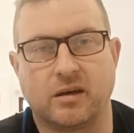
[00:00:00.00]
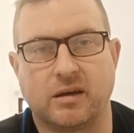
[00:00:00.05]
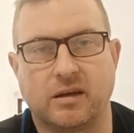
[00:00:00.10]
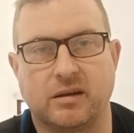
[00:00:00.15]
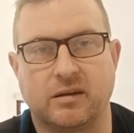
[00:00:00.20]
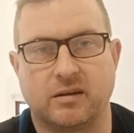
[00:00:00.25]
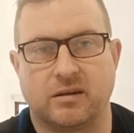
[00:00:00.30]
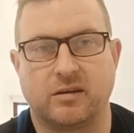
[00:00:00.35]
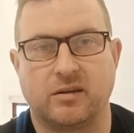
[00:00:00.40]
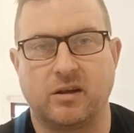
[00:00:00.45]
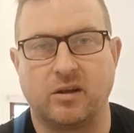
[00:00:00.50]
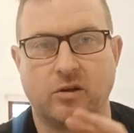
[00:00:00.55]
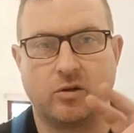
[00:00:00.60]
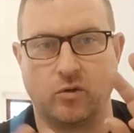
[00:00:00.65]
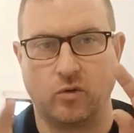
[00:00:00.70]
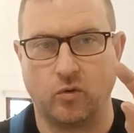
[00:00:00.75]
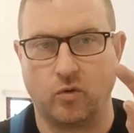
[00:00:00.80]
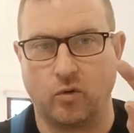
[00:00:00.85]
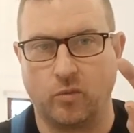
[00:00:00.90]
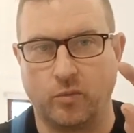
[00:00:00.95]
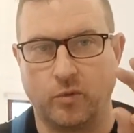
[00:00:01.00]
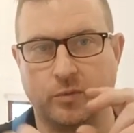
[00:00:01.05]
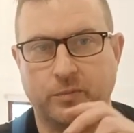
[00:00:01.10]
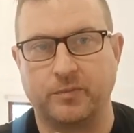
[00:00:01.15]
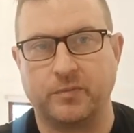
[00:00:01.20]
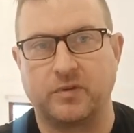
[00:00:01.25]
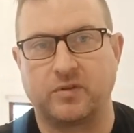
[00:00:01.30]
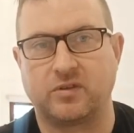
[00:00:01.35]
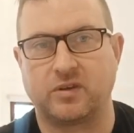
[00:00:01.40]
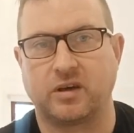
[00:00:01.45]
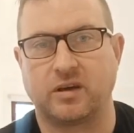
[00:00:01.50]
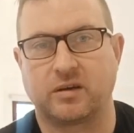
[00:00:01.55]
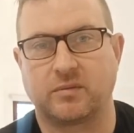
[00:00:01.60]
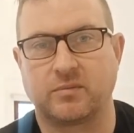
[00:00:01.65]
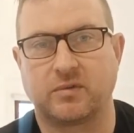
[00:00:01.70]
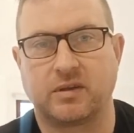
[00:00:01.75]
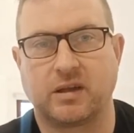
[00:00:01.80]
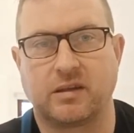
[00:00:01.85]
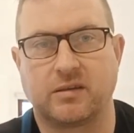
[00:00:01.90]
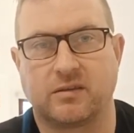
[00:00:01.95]
in normal
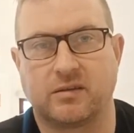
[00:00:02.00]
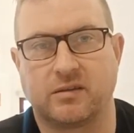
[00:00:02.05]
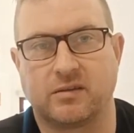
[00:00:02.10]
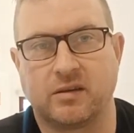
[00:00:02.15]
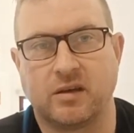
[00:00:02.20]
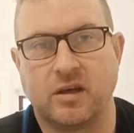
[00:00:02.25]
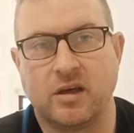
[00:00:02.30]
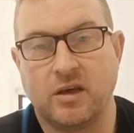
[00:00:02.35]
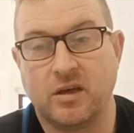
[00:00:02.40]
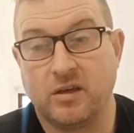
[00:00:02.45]
circumstances.